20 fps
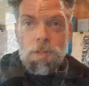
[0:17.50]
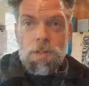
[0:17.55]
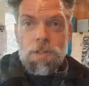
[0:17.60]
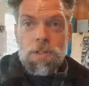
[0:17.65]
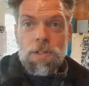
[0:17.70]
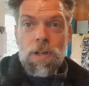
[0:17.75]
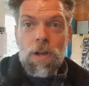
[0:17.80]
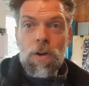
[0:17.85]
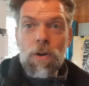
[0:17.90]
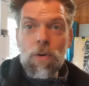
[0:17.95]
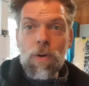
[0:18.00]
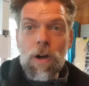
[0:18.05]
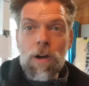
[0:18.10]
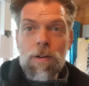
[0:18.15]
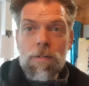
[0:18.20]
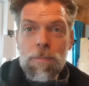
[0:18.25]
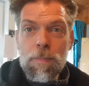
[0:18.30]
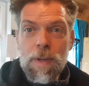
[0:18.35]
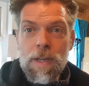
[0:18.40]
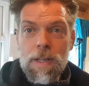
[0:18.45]
So
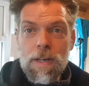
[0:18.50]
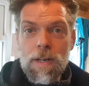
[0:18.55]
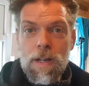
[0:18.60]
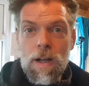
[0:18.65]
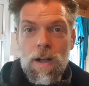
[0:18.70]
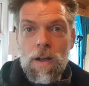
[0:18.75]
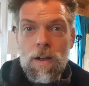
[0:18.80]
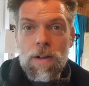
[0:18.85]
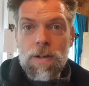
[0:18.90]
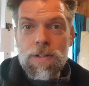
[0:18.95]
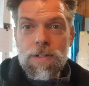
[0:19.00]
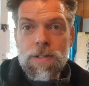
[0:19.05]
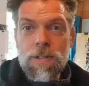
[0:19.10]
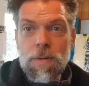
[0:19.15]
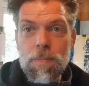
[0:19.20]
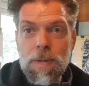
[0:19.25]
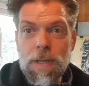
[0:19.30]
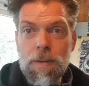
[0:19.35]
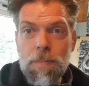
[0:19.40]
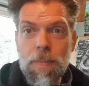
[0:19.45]
I've been asked
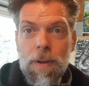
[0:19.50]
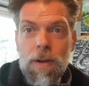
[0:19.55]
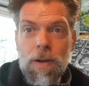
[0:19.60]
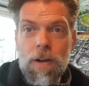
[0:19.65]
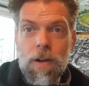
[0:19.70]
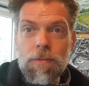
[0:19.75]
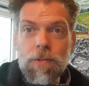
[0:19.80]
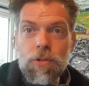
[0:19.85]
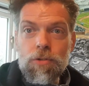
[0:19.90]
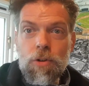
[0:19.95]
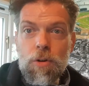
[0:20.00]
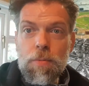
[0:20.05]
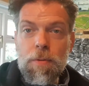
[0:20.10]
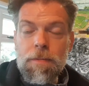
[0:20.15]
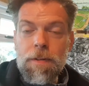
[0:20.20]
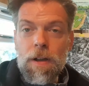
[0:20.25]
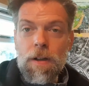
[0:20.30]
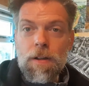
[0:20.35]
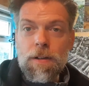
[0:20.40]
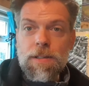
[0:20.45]
to be part of a group
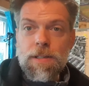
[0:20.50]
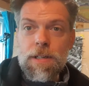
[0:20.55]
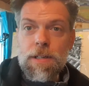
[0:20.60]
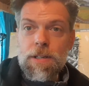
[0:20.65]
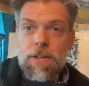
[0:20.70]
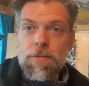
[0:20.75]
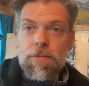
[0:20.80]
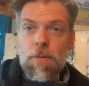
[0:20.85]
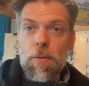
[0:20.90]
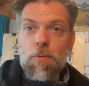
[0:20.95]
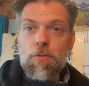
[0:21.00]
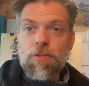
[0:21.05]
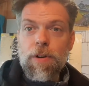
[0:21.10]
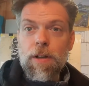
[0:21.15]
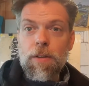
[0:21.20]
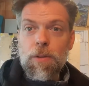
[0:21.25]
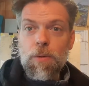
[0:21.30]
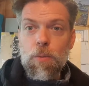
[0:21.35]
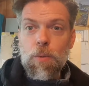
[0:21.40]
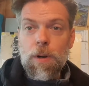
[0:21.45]
of artists from all
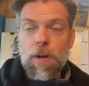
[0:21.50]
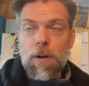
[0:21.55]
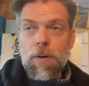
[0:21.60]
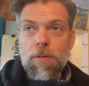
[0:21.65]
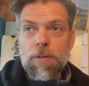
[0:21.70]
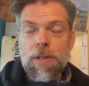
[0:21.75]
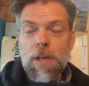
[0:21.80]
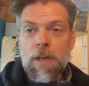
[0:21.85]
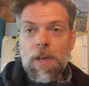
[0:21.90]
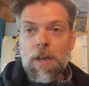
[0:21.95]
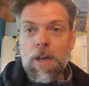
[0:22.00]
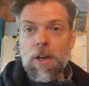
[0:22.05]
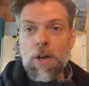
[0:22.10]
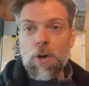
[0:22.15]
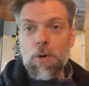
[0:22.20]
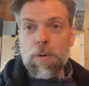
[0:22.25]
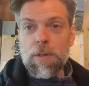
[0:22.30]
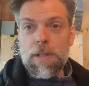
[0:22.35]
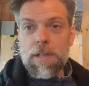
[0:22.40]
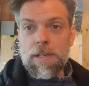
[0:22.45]
around the world
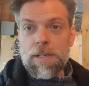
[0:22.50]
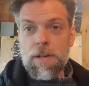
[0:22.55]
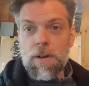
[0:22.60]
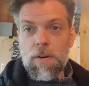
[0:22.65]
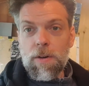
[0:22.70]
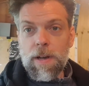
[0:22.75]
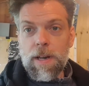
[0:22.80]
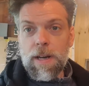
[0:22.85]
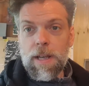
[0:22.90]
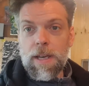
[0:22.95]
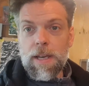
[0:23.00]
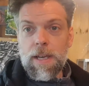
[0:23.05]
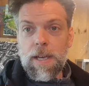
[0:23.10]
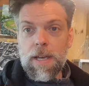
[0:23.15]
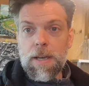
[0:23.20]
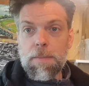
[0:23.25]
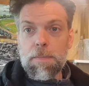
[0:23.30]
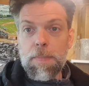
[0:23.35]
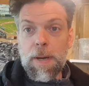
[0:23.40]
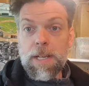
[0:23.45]
who are
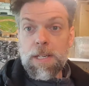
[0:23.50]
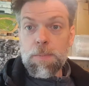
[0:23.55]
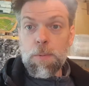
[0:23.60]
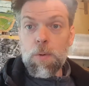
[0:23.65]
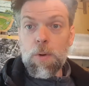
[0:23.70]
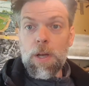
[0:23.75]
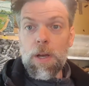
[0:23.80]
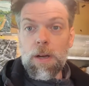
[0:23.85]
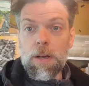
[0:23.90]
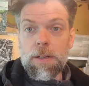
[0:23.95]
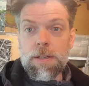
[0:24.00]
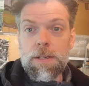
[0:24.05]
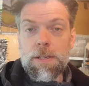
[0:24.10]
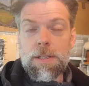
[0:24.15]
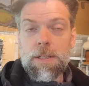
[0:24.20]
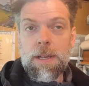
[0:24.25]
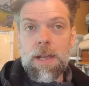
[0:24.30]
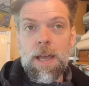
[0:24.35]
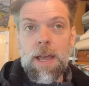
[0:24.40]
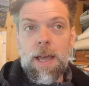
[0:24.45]
designing baseball
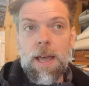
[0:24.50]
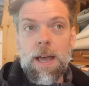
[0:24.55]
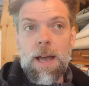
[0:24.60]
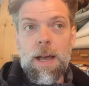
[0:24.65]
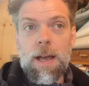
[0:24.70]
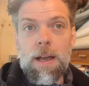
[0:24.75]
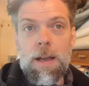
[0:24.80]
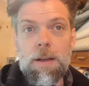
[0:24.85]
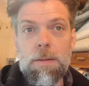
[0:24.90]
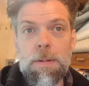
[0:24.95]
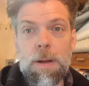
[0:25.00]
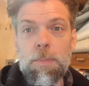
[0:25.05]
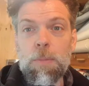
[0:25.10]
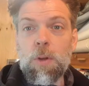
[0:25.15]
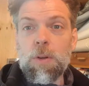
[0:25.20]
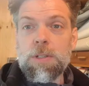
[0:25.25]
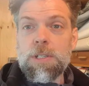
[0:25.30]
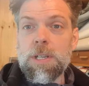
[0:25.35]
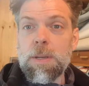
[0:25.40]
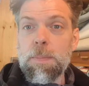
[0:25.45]
cards. I'm
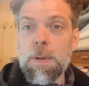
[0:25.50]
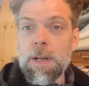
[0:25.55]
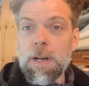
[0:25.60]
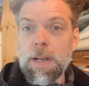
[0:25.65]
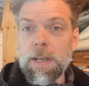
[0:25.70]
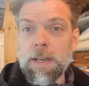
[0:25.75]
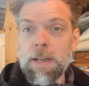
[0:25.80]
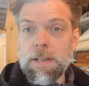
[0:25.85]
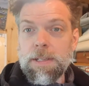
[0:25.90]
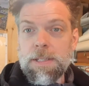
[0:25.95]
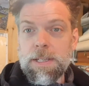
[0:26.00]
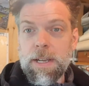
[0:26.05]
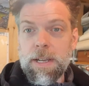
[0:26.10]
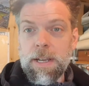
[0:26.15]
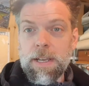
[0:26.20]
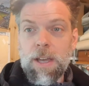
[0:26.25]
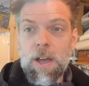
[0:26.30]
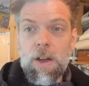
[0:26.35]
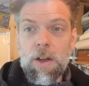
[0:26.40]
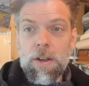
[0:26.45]
not typically, I'd say,
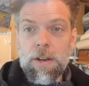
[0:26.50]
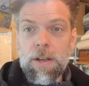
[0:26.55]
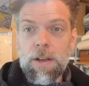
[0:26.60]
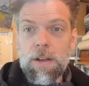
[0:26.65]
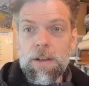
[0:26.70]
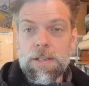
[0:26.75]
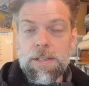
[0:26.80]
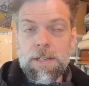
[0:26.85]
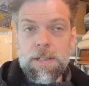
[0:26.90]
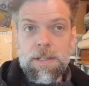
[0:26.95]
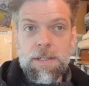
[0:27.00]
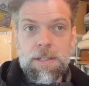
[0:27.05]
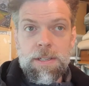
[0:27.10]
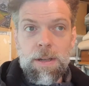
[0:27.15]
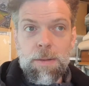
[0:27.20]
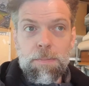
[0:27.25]
a card artist.